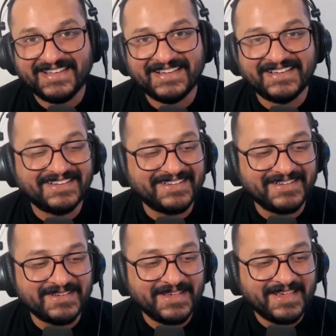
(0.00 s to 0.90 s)
uh,
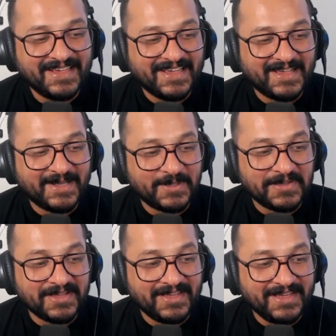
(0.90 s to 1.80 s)
uh,
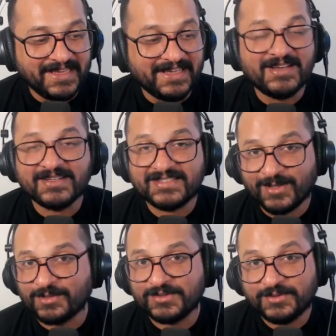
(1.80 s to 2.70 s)
in addition
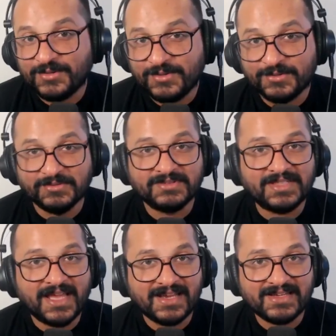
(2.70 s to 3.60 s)
also to you
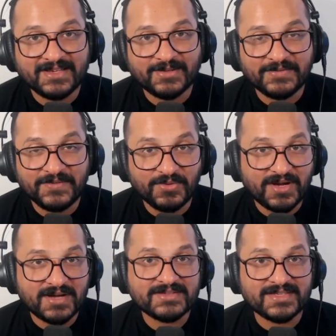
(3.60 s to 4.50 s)
that you know if you
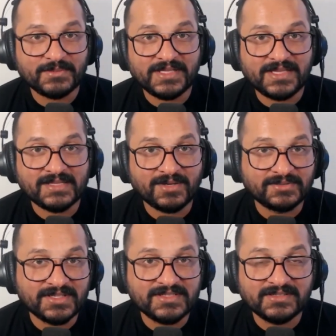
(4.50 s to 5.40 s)
are somebody that's on
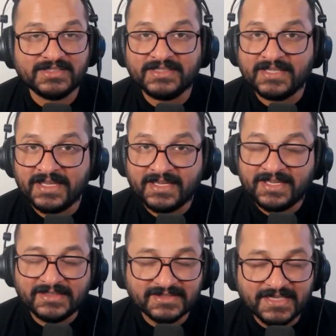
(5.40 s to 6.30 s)
the journey
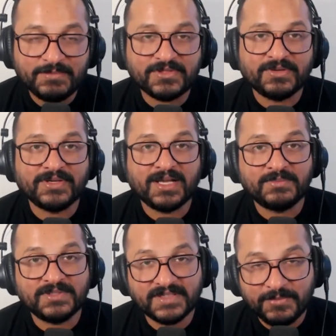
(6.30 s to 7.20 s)
just keep showing up
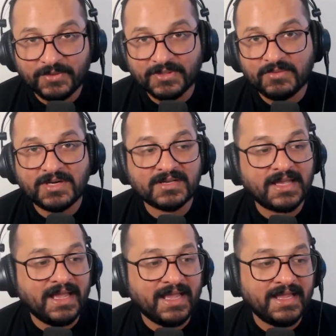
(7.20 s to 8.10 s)
just keep doing the work
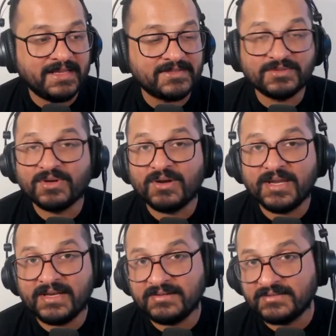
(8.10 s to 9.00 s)
and sooner or
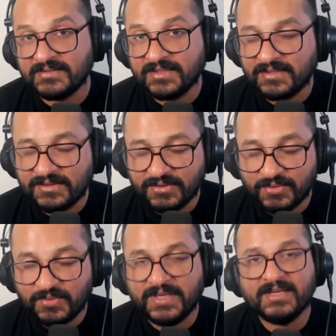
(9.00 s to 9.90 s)
later you
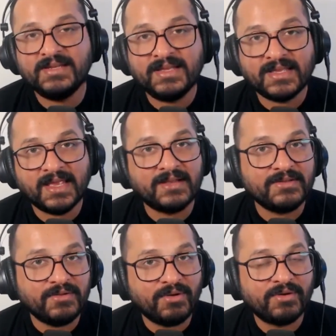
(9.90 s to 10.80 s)
will get
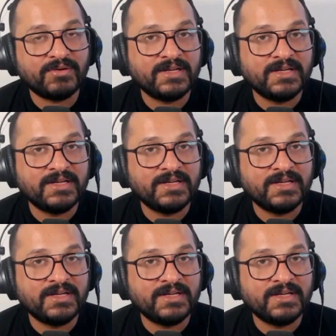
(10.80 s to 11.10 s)
your